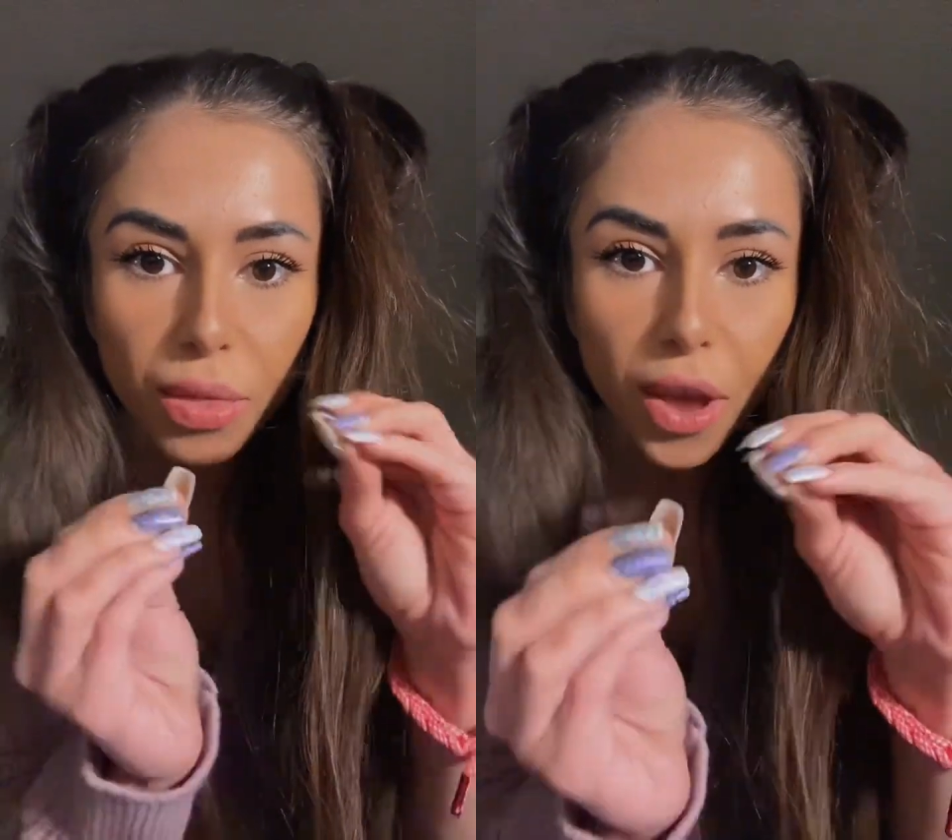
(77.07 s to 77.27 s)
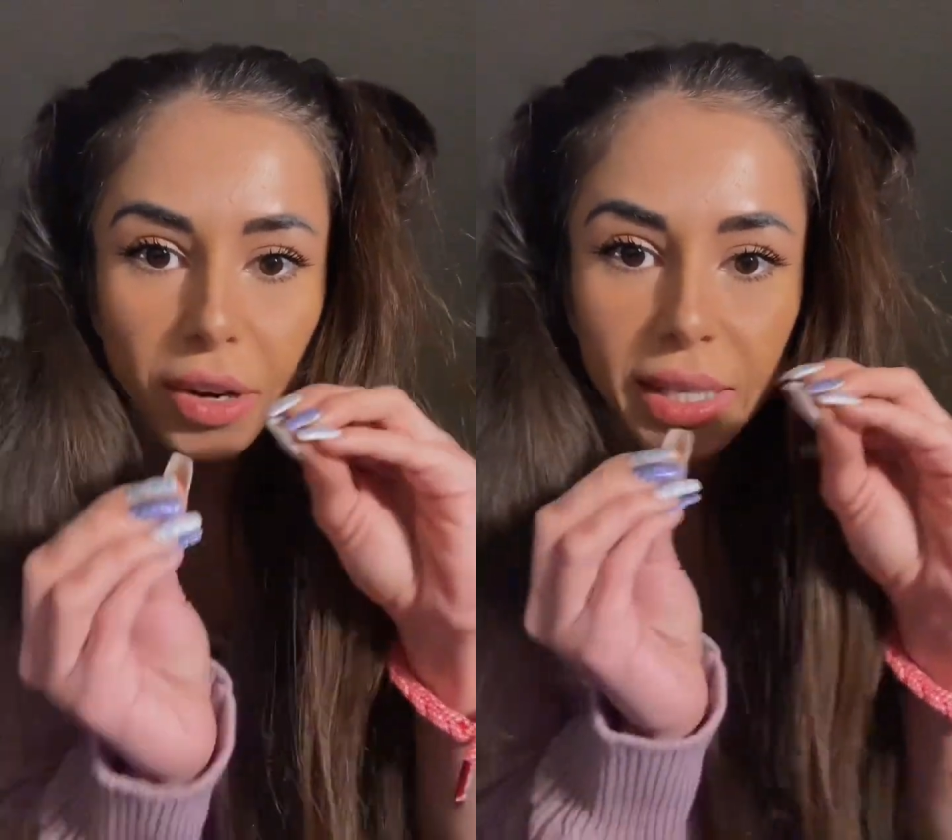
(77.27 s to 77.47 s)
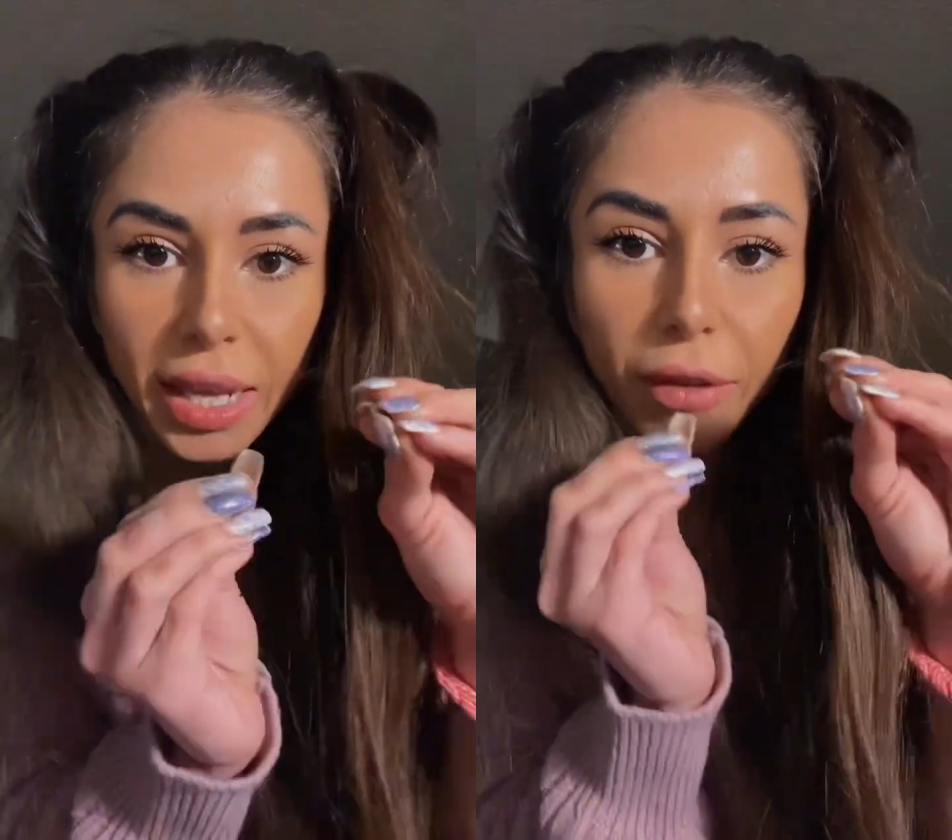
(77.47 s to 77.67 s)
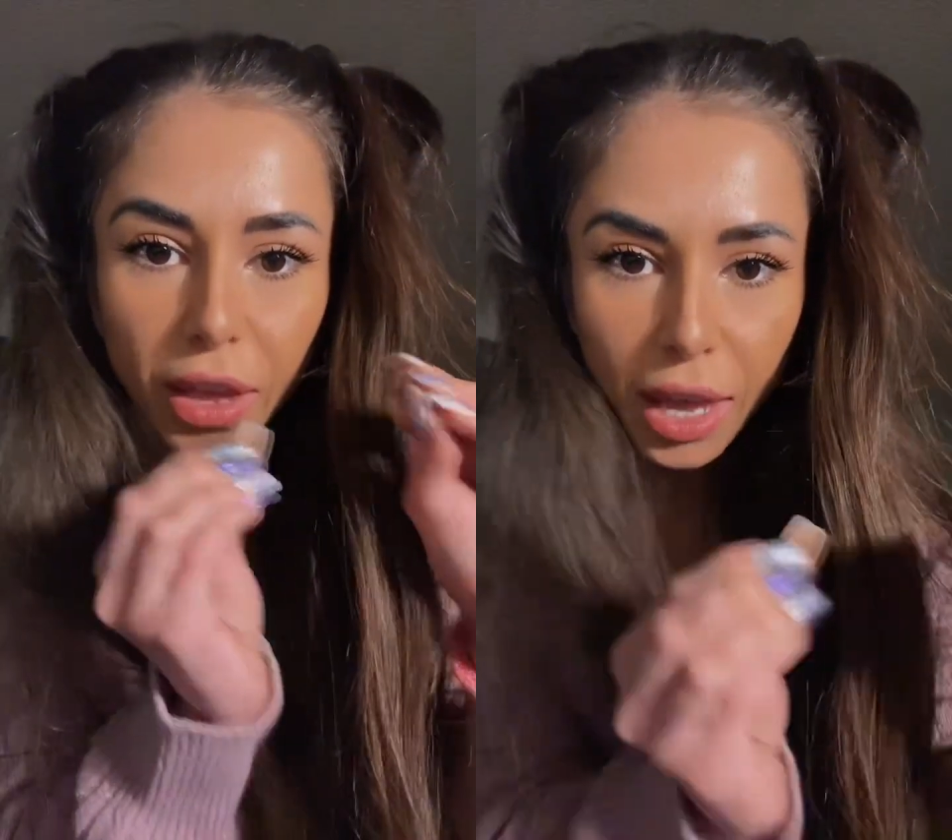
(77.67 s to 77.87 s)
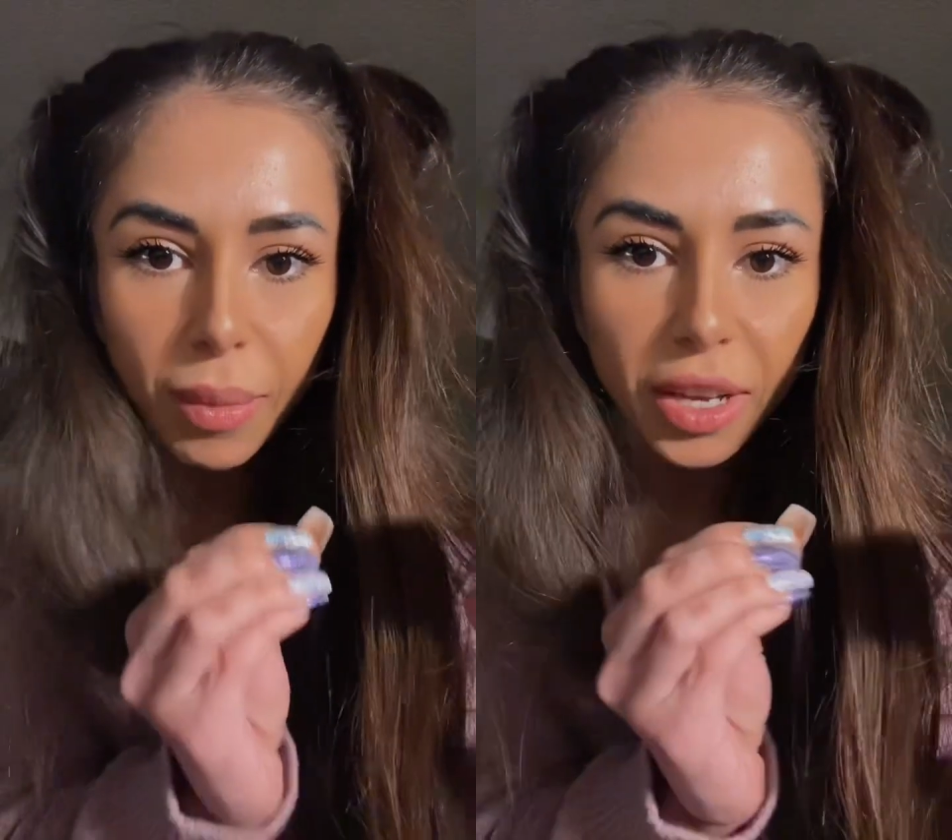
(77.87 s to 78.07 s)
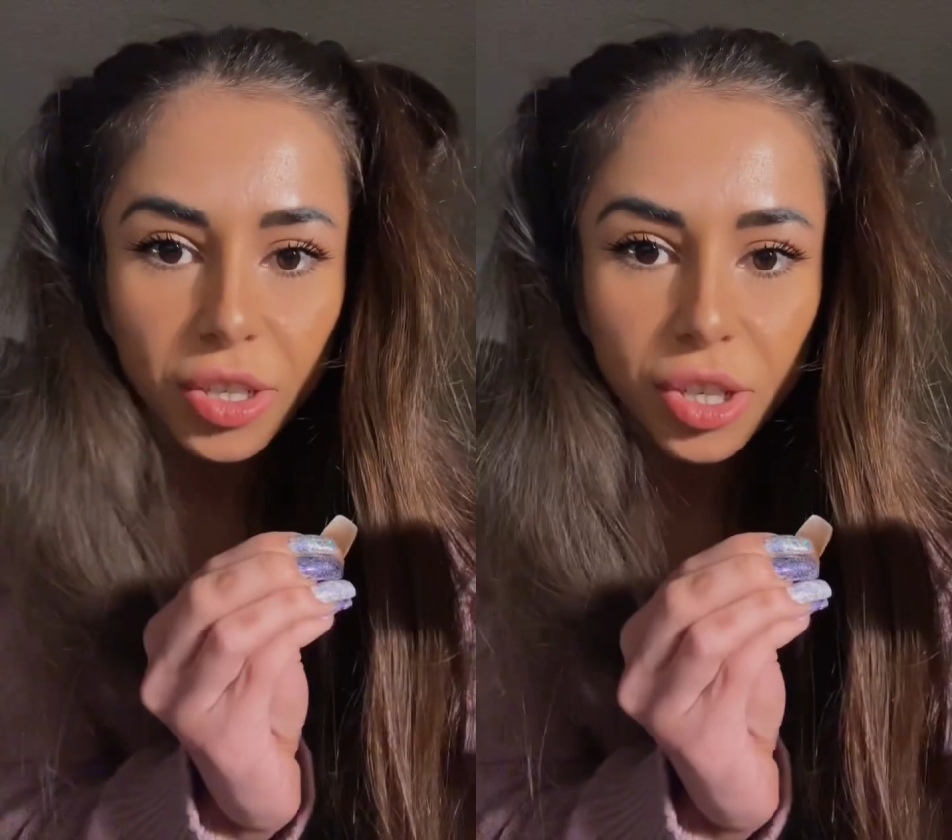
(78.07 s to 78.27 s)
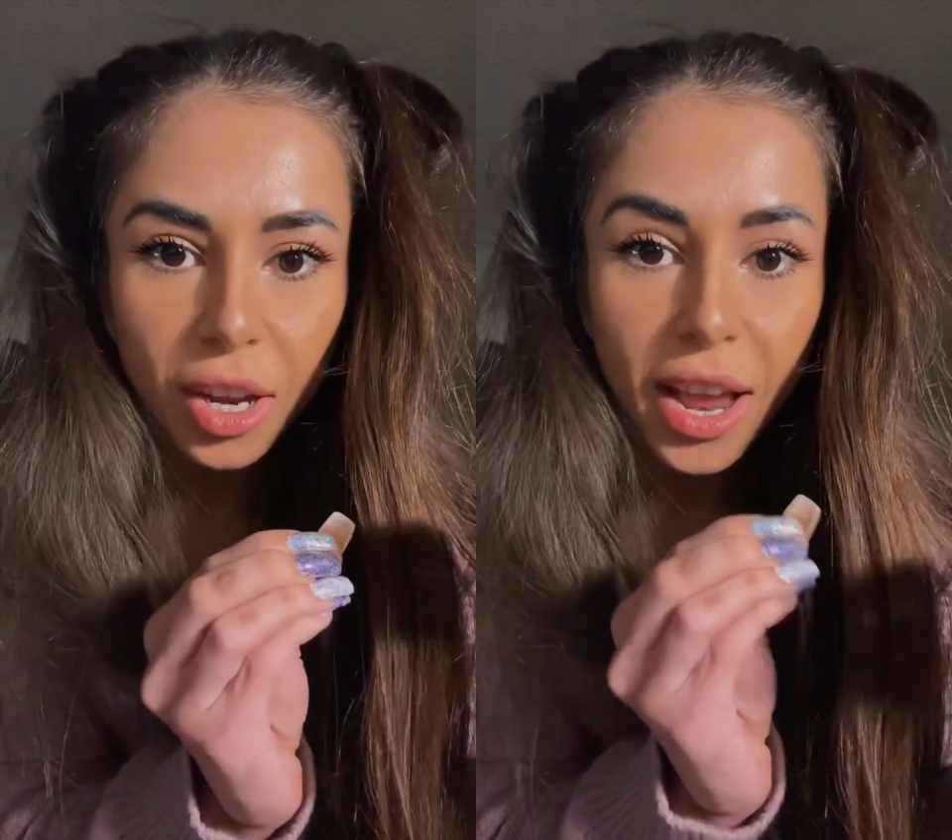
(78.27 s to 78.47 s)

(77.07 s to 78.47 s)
their self-image